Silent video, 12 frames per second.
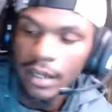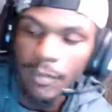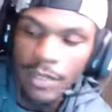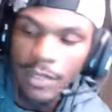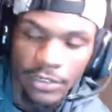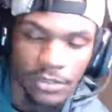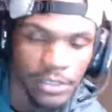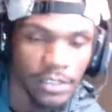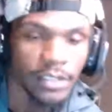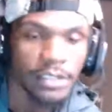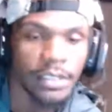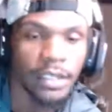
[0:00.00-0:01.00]
all my socials are
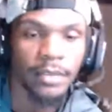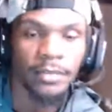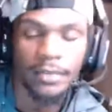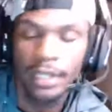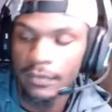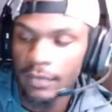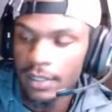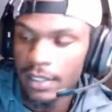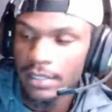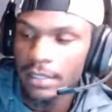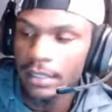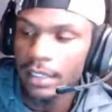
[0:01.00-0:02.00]
the same,
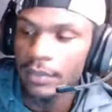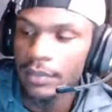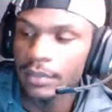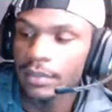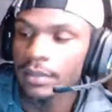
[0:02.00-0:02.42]
MVS11.